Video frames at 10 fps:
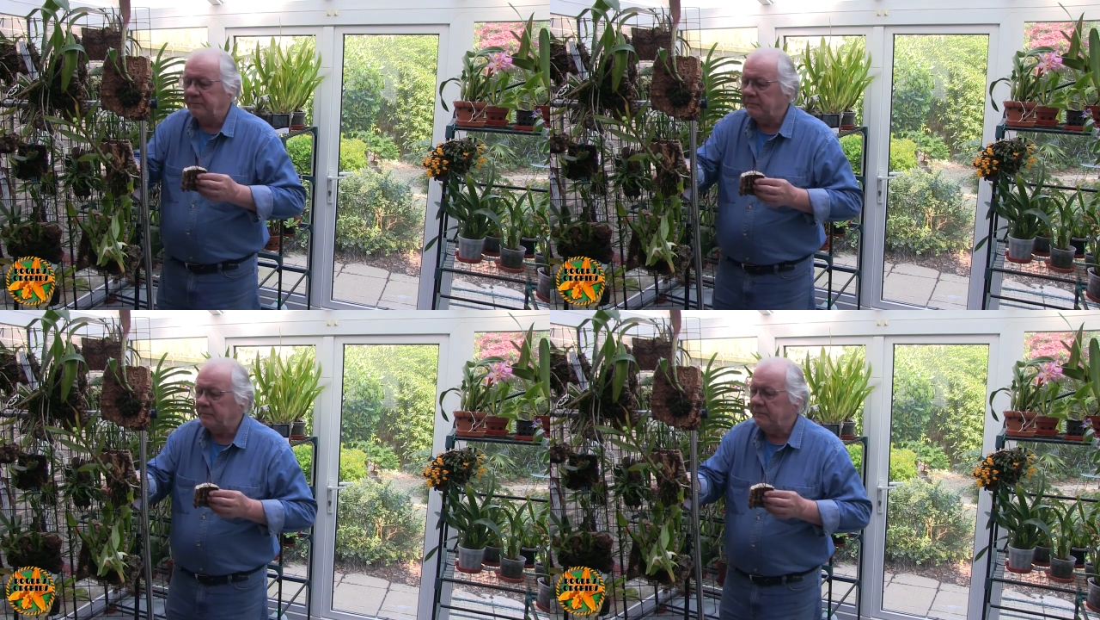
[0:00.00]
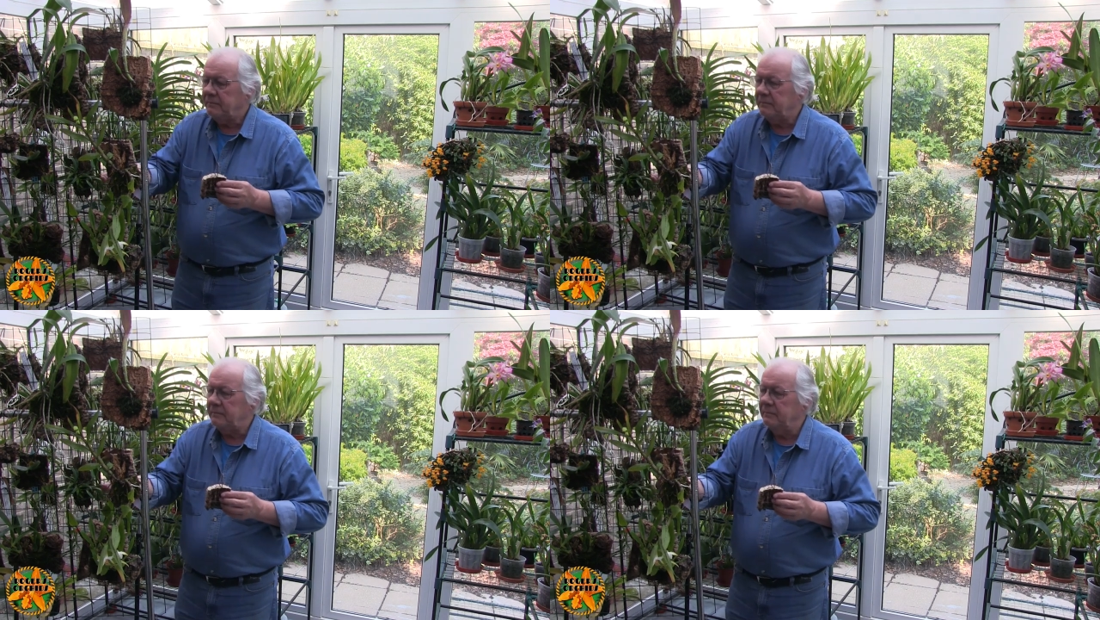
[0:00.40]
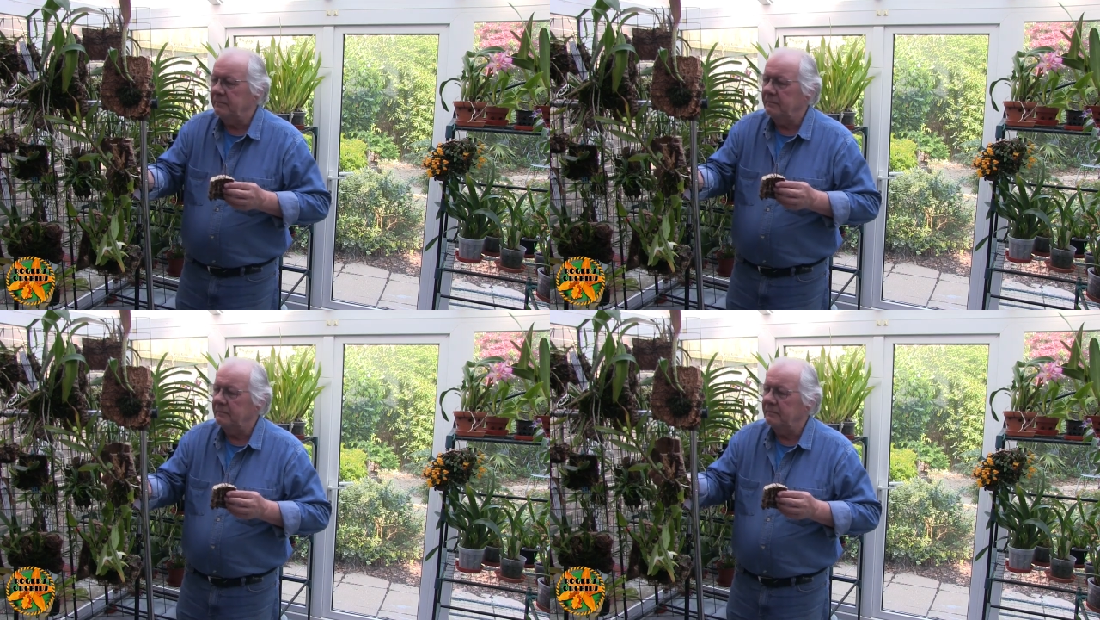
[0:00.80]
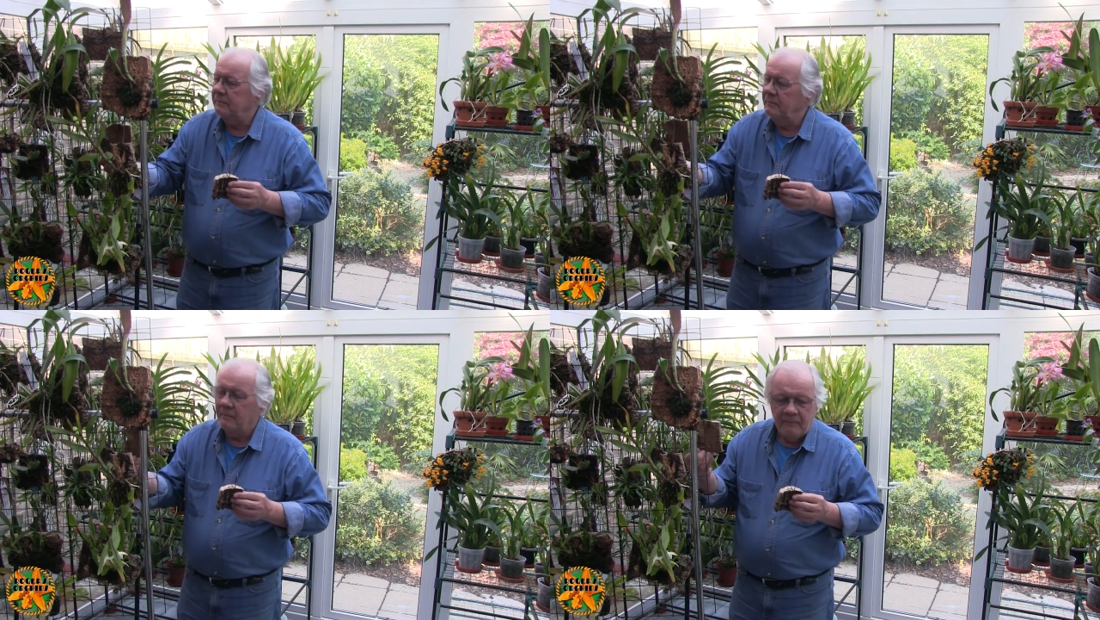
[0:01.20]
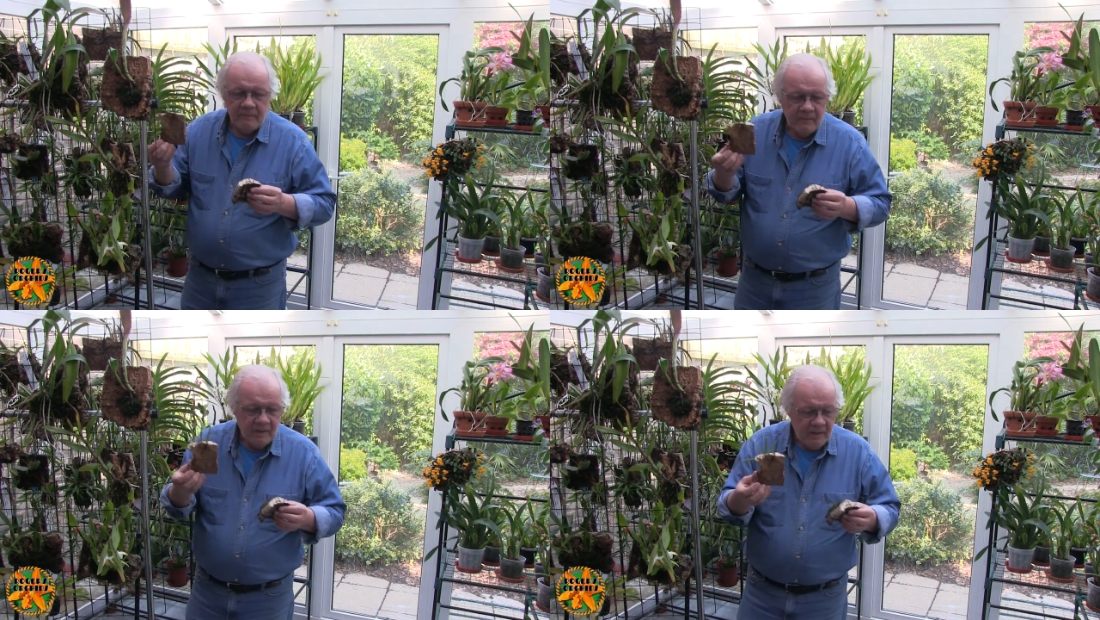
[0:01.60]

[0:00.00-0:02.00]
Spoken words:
(silence)